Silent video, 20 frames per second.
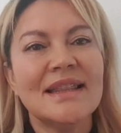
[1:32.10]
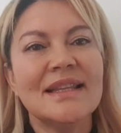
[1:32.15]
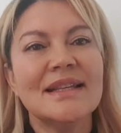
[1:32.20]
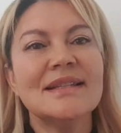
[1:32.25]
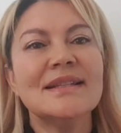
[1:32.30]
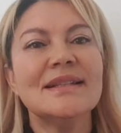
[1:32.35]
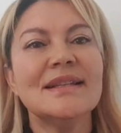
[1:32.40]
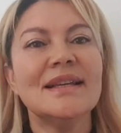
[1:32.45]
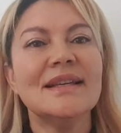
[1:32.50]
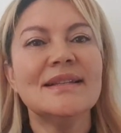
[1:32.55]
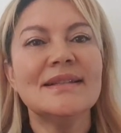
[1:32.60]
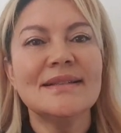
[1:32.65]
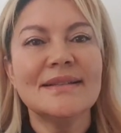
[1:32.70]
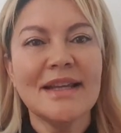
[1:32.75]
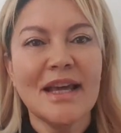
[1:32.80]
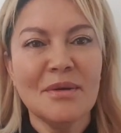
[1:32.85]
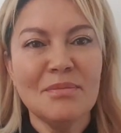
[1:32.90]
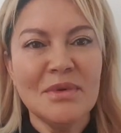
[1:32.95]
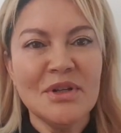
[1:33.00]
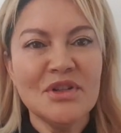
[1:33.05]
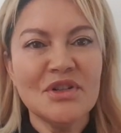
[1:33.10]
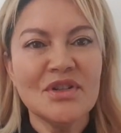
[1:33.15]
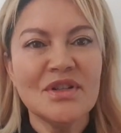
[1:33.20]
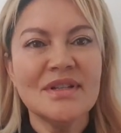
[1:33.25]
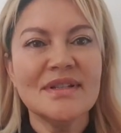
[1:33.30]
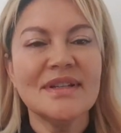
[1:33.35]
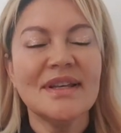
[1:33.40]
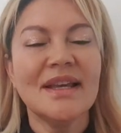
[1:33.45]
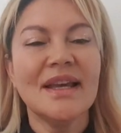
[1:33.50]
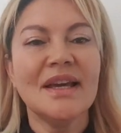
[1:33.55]
This
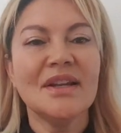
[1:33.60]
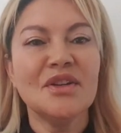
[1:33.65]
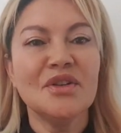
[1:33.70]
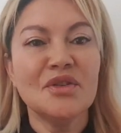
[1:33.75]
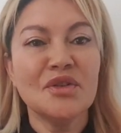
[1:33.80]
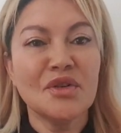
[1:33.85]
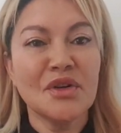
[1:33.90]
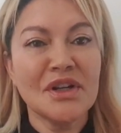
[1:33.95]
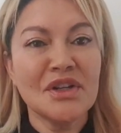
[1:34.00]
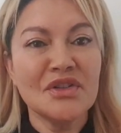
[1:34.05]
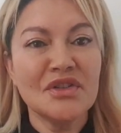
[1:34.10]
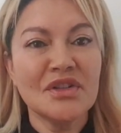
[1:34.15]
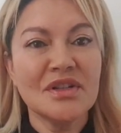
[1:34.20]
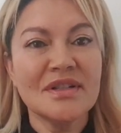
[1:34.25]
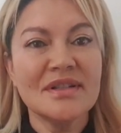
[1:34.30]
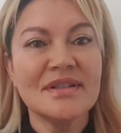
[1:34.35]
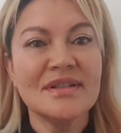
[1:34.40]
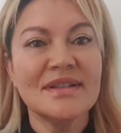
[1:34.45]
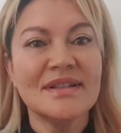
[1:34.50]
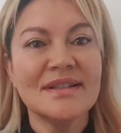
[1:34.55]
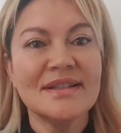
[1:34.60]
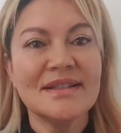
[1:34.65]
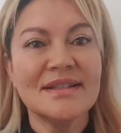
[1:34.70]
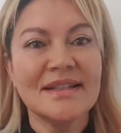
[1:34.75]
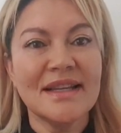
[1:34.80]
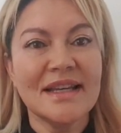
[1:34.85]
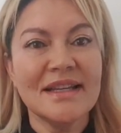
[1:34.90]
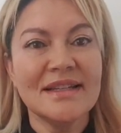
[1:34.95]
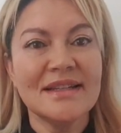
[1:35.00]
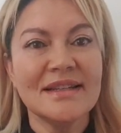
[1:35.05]
establishes and entrenches the
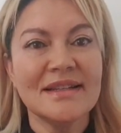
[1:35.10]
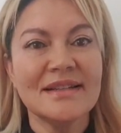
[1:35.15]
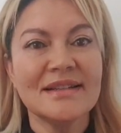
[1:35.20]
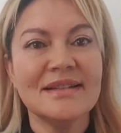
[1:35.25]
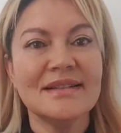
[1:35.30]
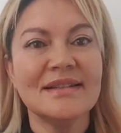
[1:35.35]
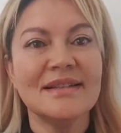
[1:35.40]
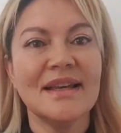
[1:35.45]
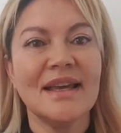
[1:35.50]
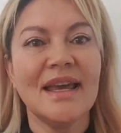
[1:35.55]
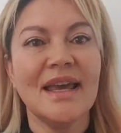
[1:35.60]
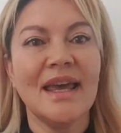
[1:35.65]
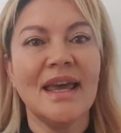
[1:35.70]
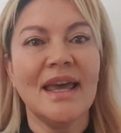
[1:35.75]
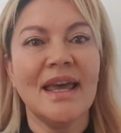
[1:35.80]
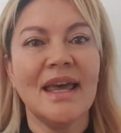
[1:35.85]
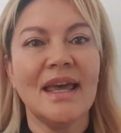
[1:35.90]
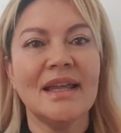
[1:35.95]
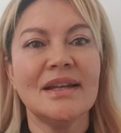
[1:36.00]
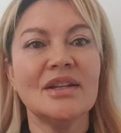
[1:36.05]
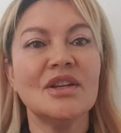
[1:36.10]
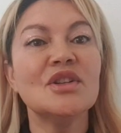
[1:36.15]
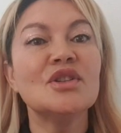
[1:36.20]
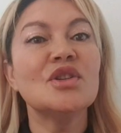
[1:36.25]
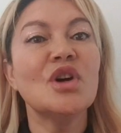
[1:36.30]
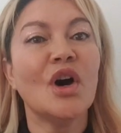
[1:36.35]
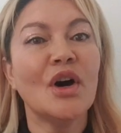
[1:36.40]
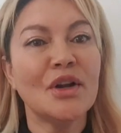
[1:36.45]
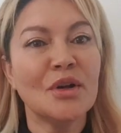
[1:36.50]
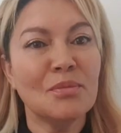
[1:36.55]
status and
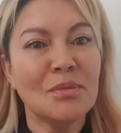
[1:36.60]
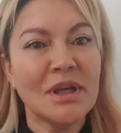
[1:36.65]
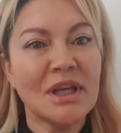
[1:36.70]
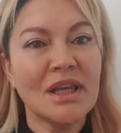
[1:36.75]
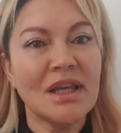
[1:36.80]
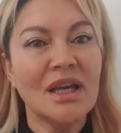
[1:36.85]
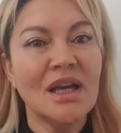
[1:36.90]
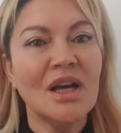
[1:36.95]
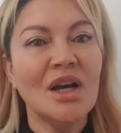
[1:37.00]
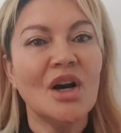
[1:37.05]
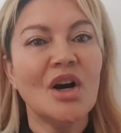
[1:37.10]
autonomy